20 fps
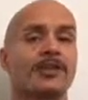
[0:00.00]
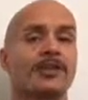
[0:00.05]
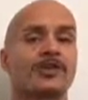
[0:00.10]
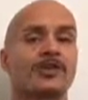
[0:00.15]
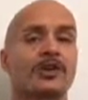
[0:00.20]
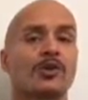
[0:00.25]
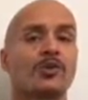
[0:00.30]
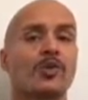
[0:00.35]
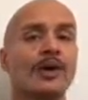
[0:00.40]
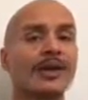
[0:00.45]

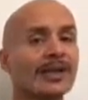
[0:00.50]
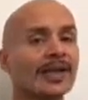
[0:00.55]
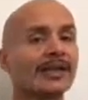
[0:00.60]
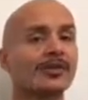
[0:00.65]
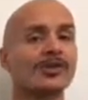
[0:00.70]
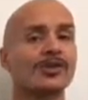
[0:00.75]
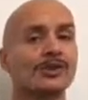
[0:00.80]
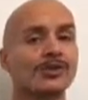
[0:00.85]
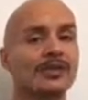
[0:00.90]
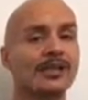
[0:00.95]
So when you
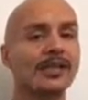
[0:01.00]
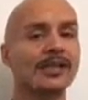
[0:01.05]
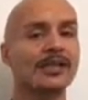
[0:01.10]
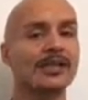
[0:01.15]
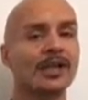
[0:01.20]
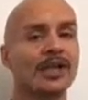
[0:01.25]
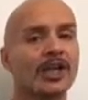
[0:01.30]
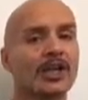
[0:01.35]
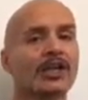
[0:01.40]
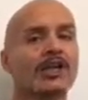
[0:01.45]
get too
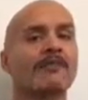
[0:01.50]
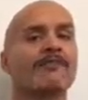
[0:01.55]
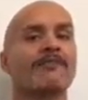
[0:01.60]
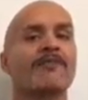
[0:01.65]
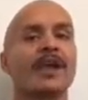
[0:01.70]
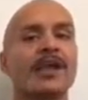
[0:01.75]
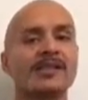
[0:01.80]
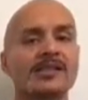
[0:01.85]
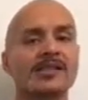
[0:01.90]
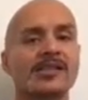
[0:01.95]
lean, your
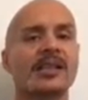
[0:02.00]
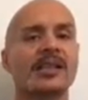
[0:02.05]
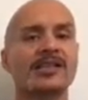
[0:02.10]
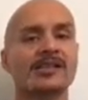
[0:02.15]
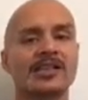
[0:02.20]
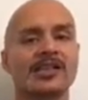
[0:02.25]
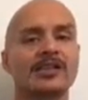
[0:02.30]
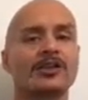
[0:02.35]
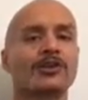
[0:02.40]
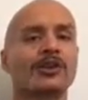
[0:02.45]
face can
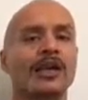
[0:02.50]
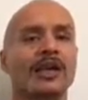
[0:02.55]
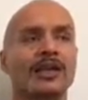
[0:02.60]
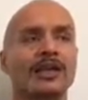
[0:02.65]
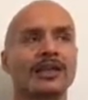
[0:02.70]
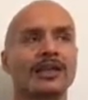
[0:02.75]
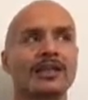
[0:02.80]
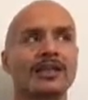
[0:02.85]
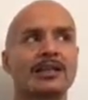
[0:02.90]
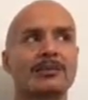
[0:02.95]
actually look
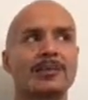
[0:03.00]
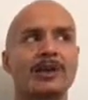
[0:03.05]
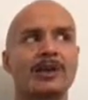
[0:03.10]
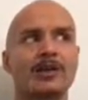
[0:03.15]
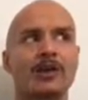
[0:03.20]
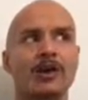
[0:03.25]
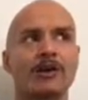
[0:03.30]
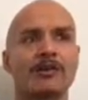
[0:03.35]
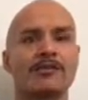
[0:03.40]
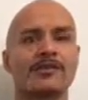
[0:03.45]
a little
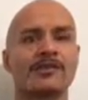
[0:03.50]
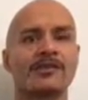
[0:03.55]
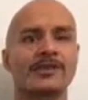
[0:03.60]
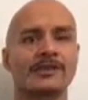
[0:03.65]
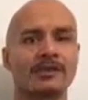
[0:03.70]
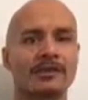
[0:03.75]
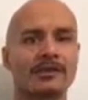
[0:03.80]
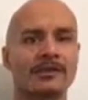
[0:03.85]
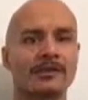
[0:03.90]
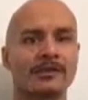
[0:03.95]
bit over
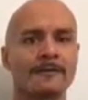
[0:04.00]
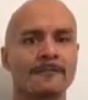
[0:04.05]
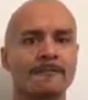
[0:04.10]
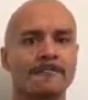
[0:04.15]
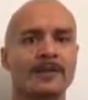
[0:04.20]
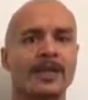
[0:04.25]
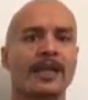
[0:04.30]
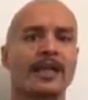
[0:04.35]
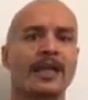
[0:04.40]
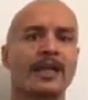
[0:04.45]
sunken
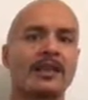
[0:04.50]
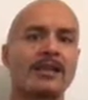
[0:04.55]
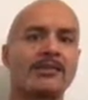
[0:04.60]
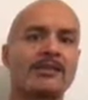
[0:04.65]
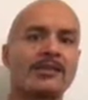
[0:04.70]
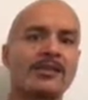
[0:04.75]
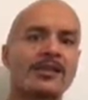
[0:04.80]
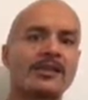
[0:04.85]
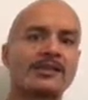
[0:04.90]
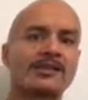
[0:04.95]

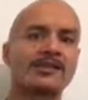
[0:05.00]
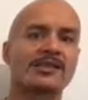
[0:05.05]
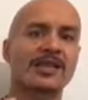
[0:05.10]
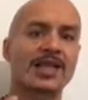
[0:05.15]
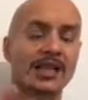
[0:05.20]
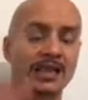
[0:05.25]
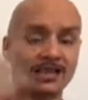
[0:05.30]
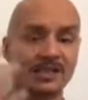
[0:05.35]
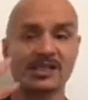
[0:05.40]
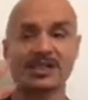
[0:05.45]
in the
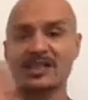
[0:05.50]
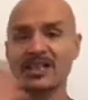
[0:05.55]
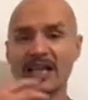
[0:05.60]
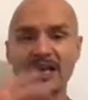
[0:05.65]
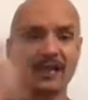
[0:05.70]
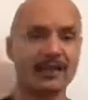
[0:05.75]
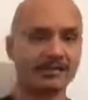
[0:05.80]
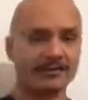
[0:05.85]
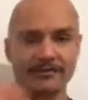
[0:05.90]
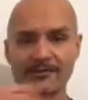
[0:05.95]

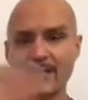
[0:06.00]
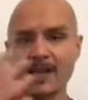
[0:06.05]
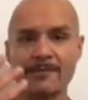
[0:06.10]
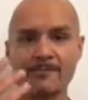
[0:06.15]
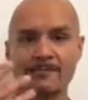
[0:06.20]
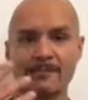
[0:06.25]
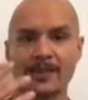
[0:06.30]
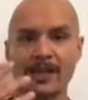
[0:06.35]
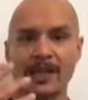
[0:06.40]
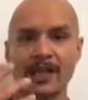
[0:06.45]
skeleton-like
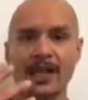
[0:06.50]
frame.